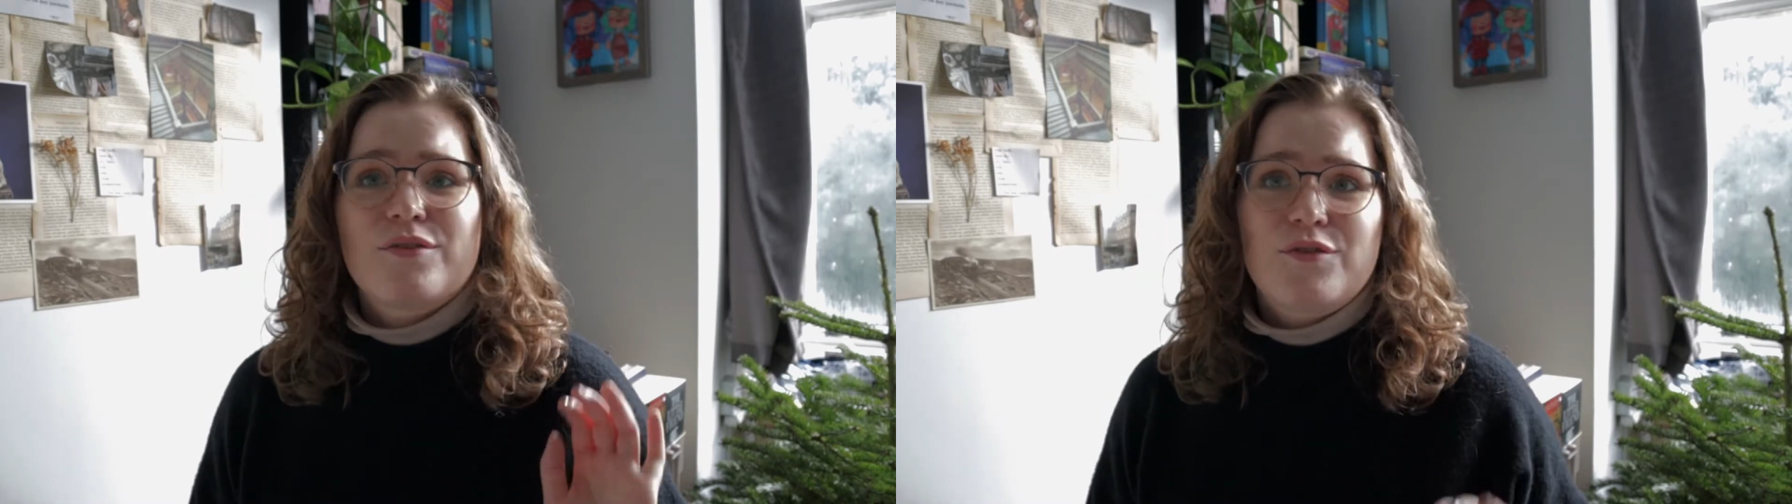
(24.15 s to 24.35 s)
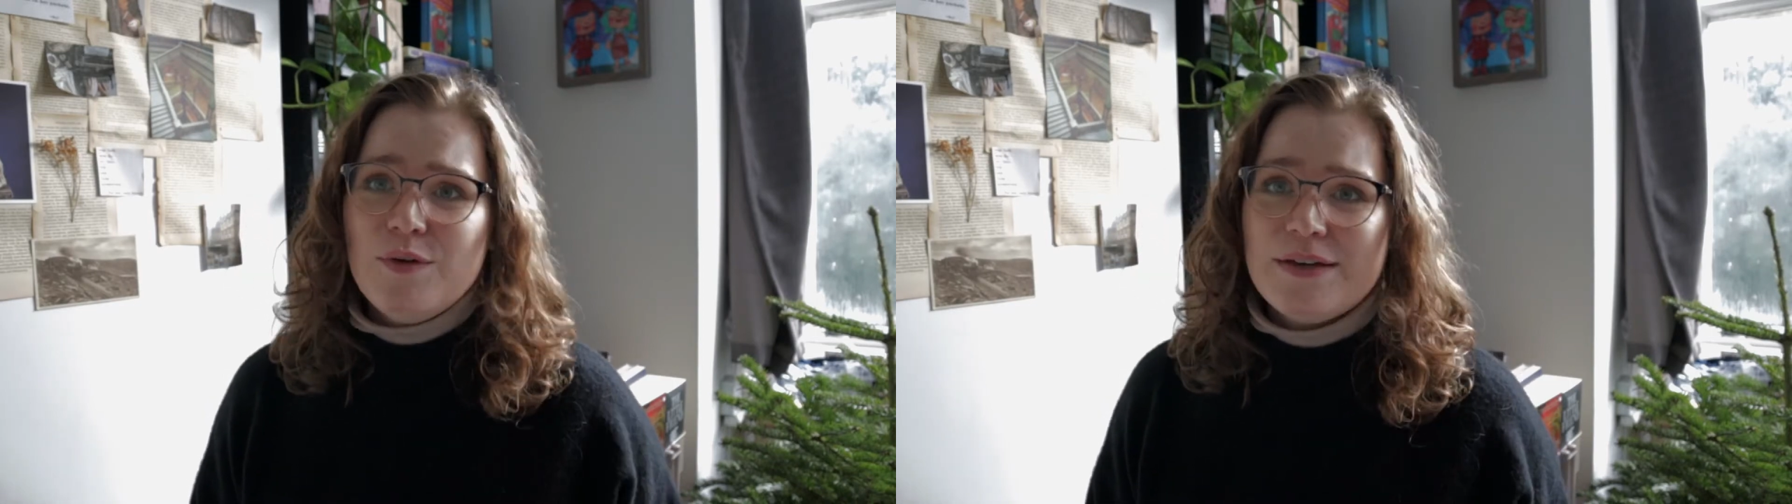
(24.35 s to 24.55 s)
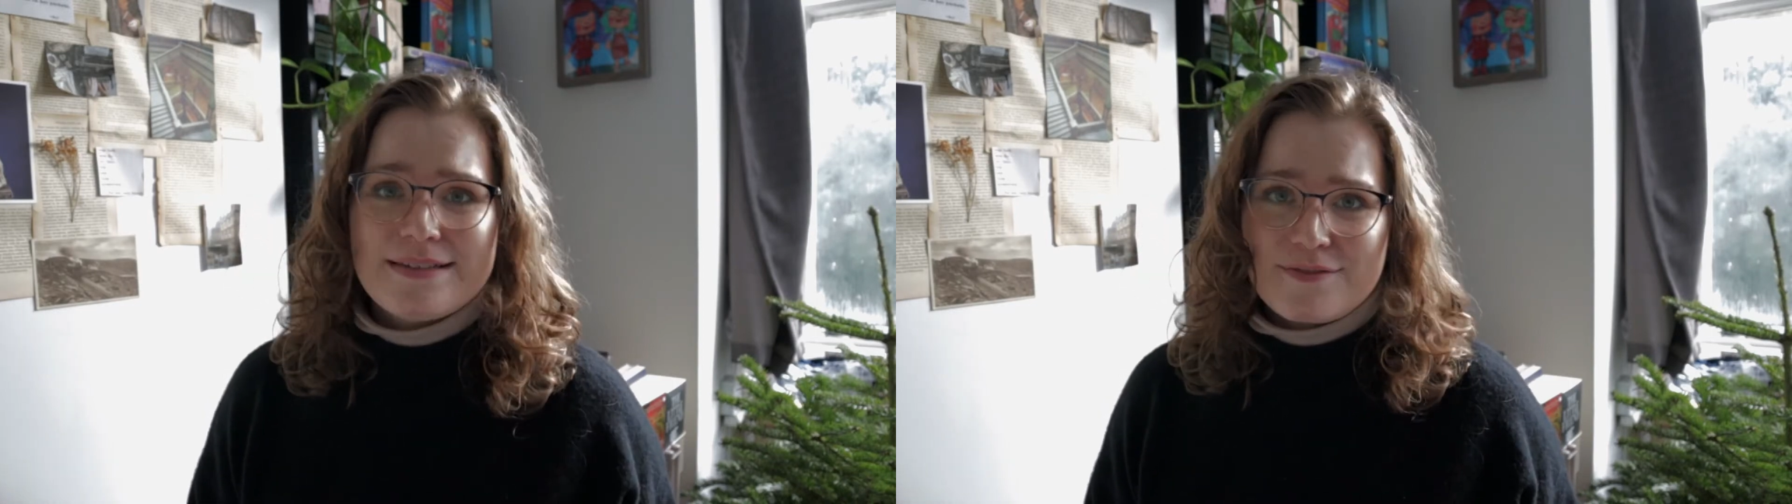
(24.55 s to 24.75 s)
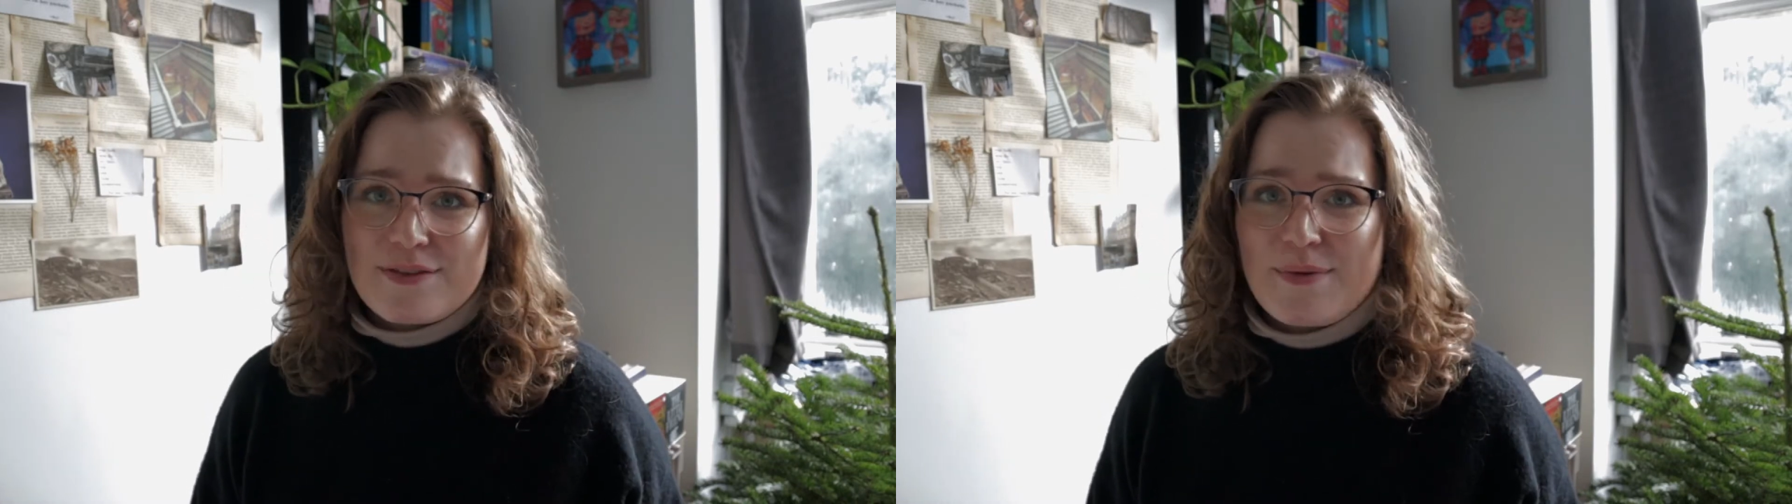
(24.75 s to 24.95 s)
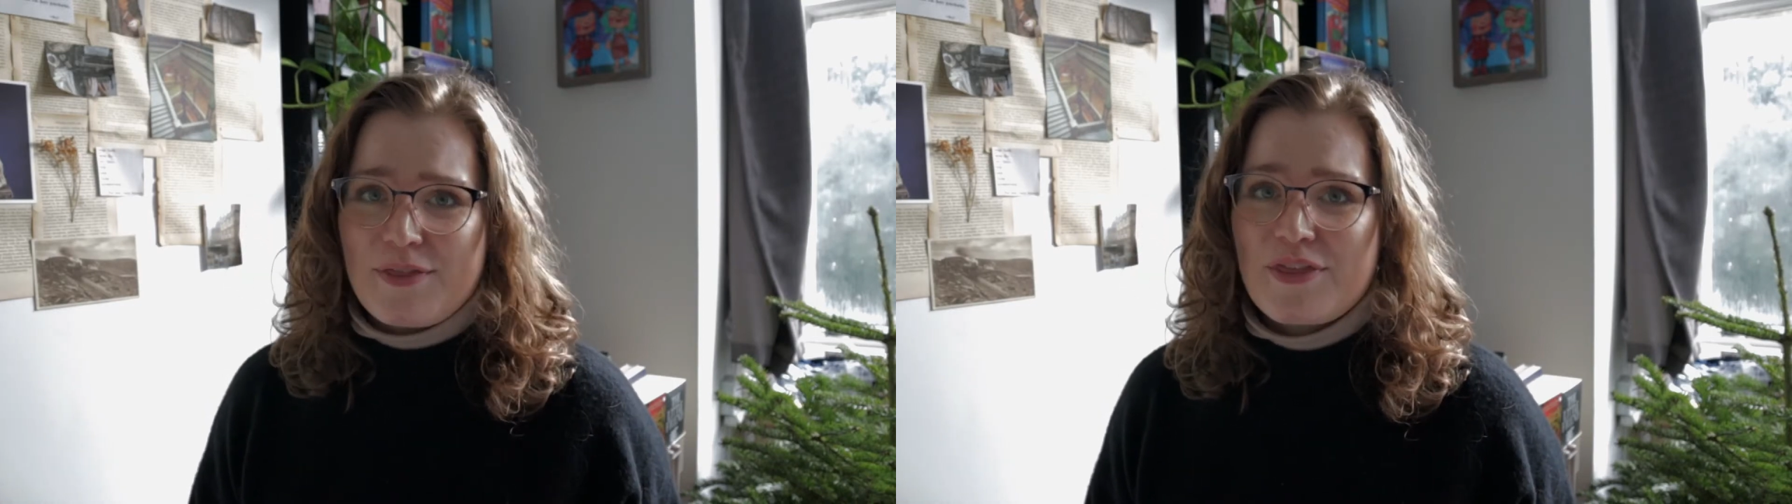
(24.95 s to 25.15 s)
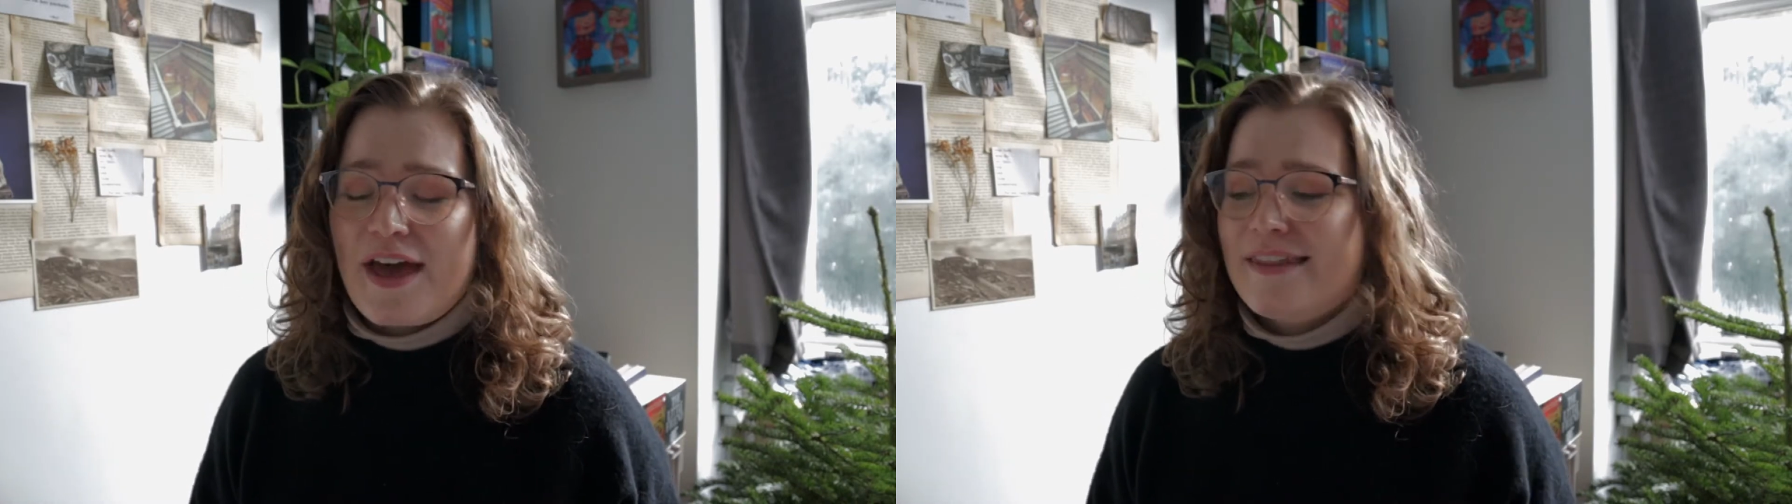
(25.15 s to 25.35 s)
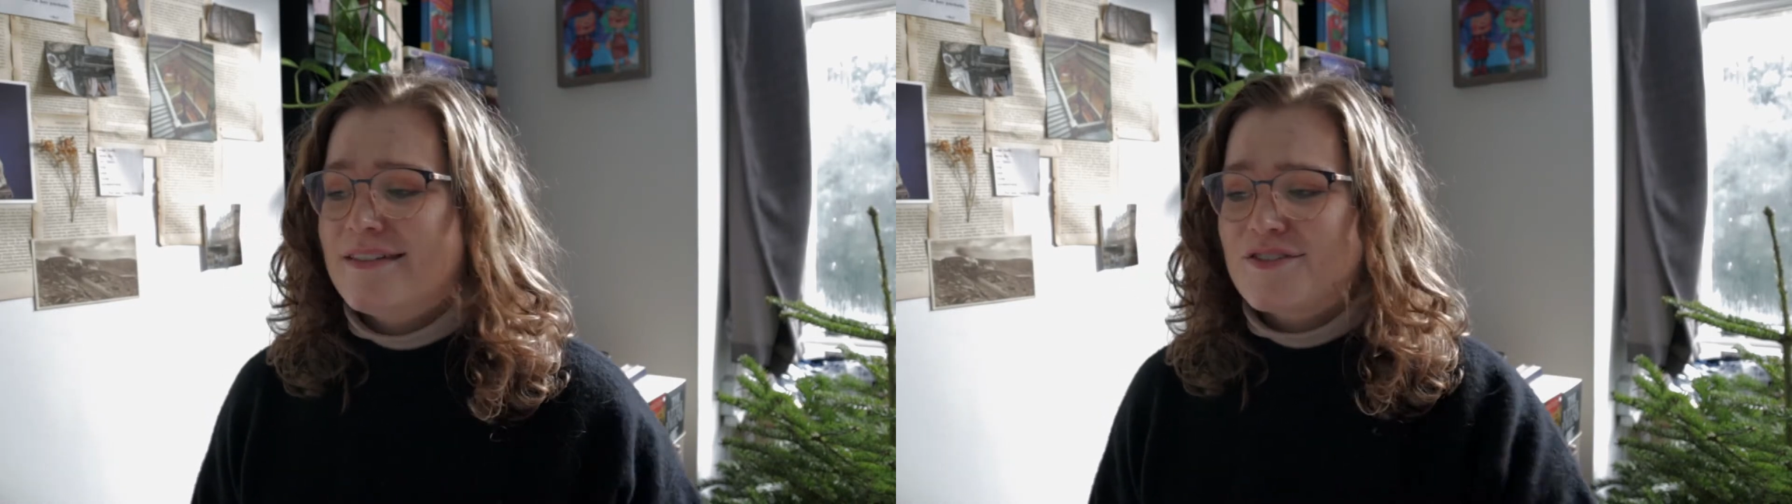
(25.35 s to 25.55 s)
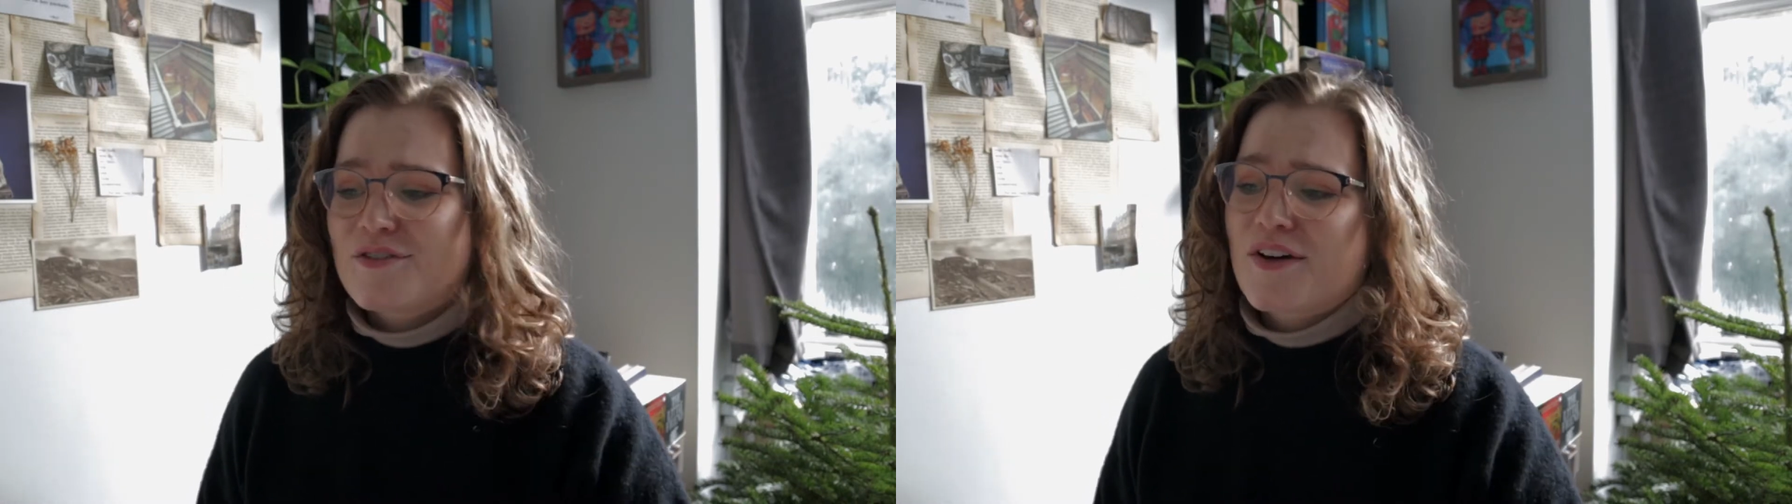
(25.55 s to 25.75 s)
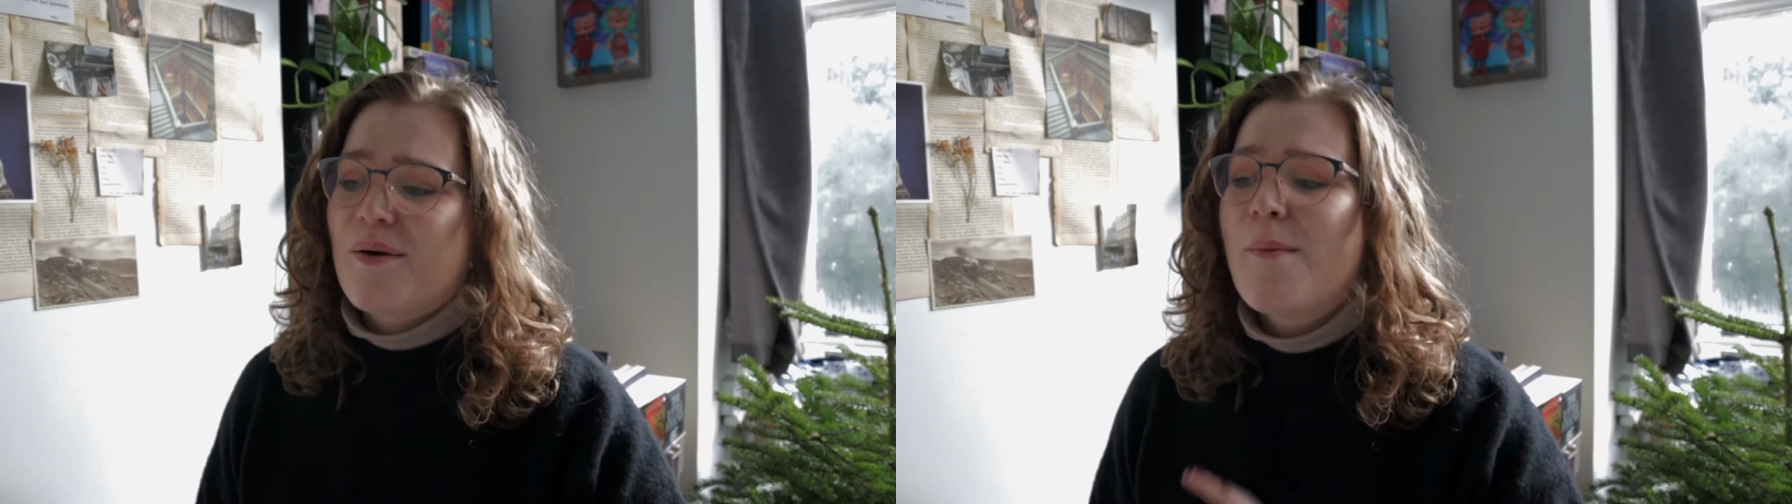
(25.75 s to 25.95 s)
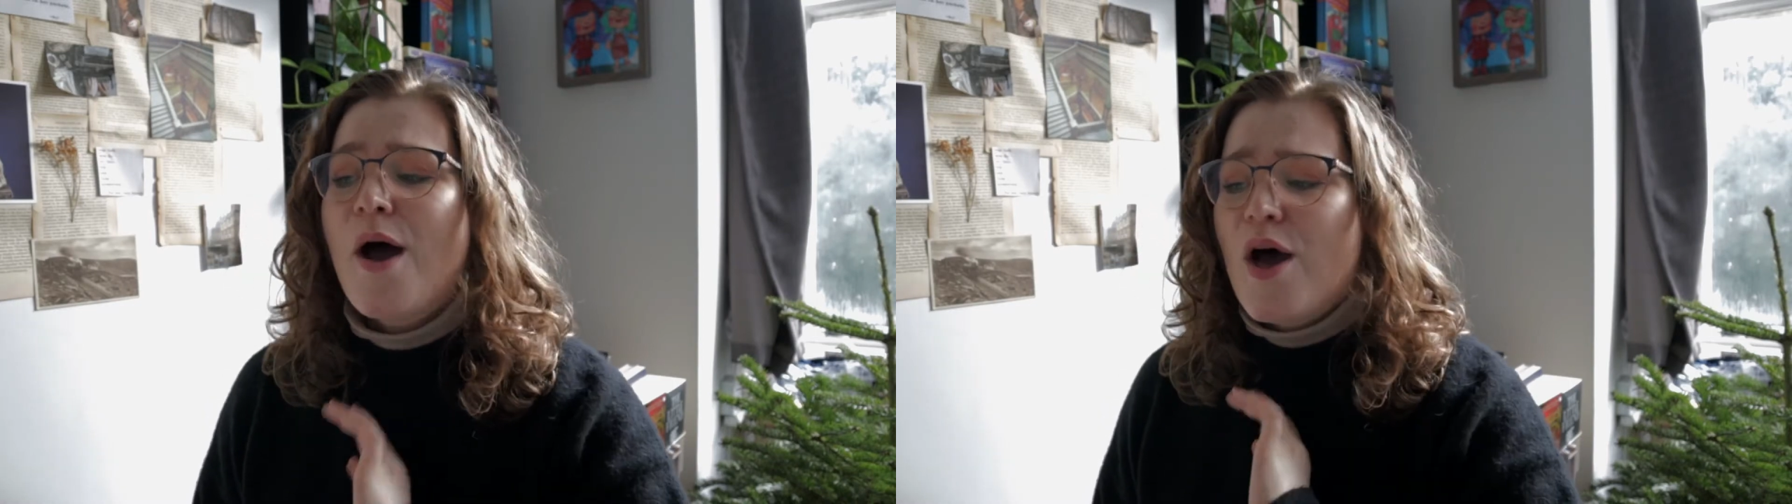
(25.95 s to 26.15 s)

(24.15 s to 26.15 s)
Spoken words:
a few days of the month and this should have come